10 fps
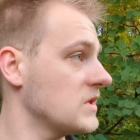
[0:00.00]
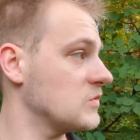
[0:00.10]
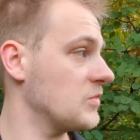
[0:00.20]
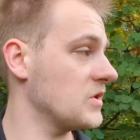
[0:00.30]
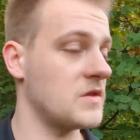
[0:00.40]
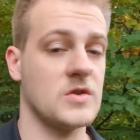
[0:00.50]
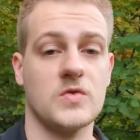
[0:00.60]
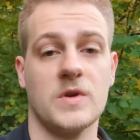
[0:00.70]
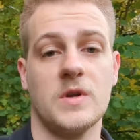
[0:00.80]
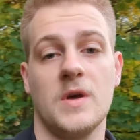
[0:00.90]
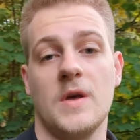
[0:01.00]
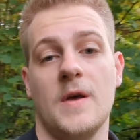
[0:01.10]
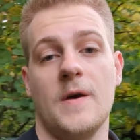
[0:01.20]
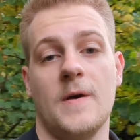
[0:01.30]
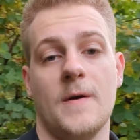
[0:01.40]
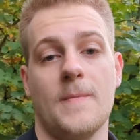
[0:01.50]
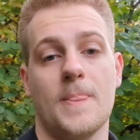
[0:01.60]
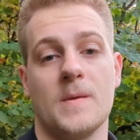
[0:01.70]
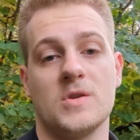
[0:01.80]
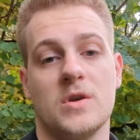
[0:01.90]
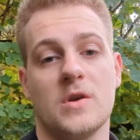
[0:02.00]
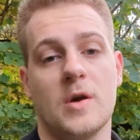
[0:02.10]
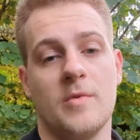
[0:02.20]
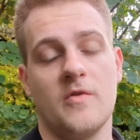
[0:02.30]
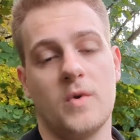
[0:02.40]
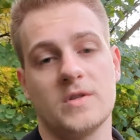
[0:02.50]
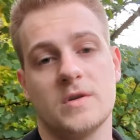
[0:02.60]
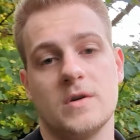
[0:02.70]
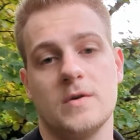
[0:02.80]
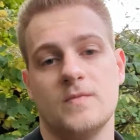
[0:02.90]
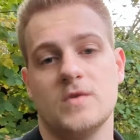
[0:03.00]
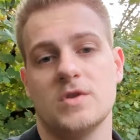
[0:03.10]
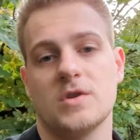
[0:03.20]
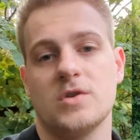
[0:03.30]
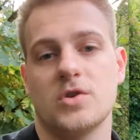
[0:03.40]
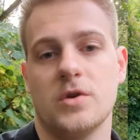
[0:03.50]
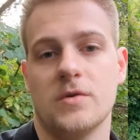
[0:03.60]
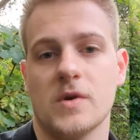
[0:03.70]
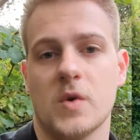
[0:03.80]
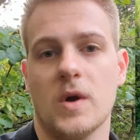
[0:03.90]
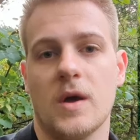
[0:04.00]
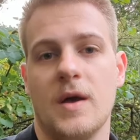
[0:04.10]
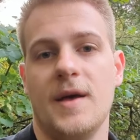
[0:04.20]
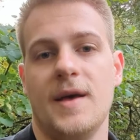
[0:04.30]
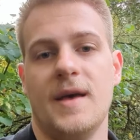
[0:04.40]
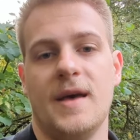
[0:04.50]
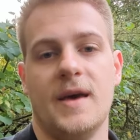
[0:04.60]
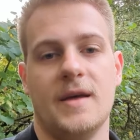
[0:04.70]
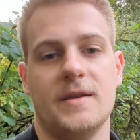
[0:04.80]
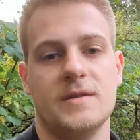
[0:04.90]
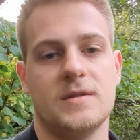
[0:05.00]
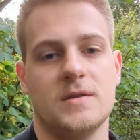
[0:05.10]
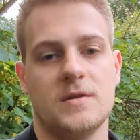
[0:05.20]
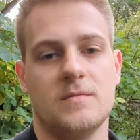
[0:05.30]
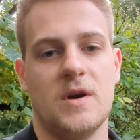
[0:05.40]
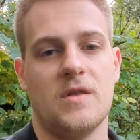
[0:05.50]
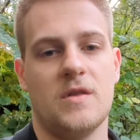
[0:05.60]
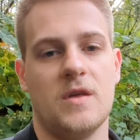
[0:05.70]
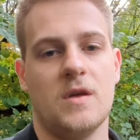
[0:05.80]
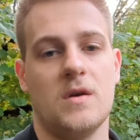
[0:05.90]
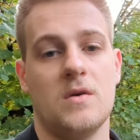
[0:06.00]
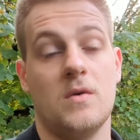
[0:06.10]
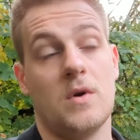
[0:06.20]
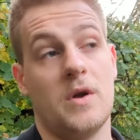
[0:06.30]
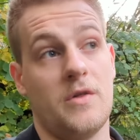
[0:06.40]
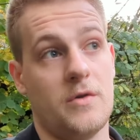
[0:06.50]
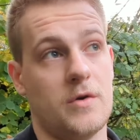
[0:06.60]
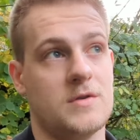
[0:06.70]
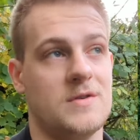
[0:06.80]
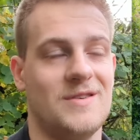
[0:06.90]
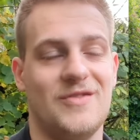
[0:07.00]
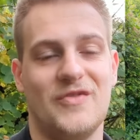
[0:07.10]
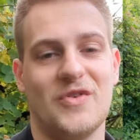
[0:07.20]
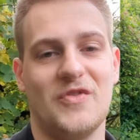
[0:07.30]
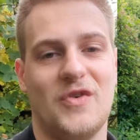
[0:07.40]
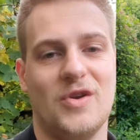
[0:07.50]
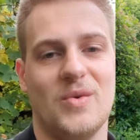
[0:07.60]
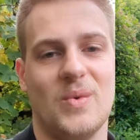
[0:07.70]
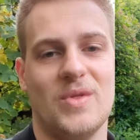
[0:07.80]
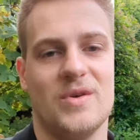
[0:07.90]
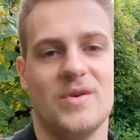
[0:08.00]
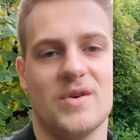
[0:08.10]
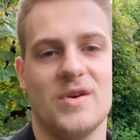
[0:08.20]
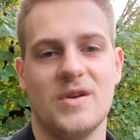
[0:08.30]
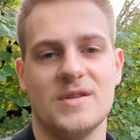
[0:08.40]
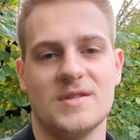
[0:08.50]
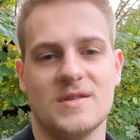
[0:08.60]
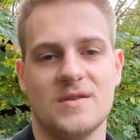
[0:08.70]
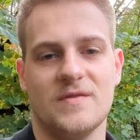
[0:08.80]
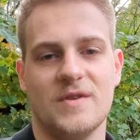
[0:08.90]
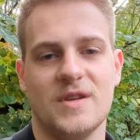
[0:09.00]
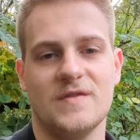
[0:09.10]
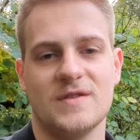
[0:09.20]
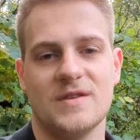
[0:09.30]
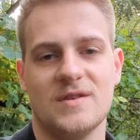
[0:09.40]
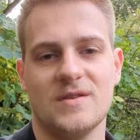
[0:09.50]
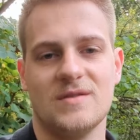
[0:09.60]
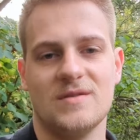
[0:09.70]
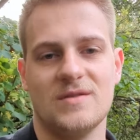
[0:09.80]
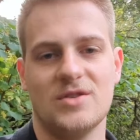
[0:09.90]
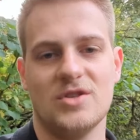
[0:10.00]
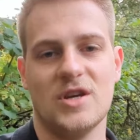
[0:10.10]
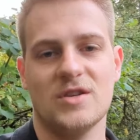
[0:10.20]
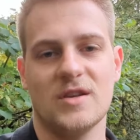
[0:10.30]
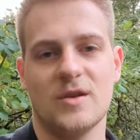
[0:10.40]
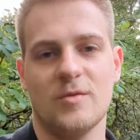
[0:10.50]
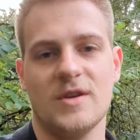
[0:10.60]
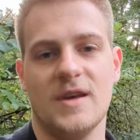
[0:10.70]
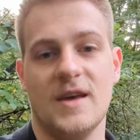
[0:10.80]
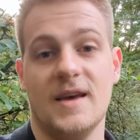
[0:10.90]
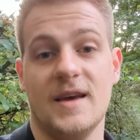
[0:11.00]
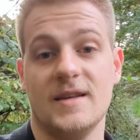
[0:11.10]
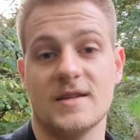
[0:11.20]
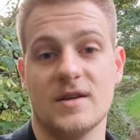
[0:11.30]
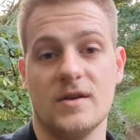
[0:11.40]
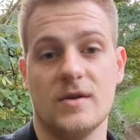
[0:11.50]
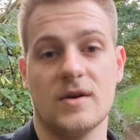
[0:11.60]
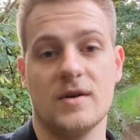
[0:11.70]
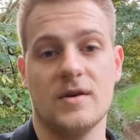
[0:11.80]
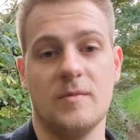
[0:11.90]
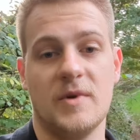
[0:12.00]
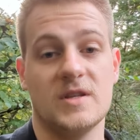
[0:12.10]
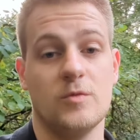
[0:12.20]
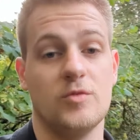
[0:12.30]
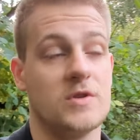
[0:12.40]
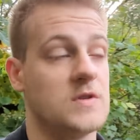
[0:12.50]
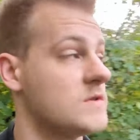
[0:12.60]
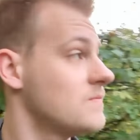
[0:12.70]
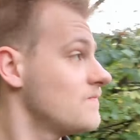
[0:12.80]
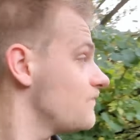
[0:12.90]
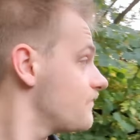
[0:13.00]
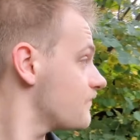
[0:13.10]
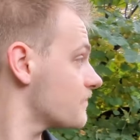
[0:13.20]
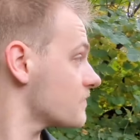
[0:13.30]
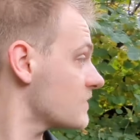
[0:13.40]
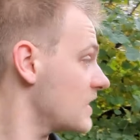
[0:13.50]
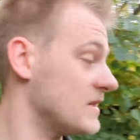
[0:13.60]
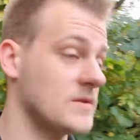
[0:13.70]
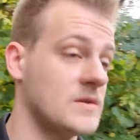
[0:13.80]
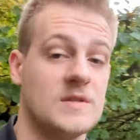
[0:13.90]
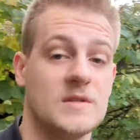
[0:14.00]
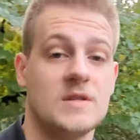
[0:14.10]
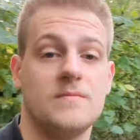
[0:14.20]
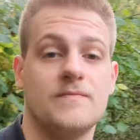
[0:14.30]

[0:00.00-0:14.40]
beneath the tree. Shot it a couple of weeks ago. I'm just gonna show you real quick. And I thought for fall, when the colors of the leaves change a little bit, it's gonna look better, but as you can see,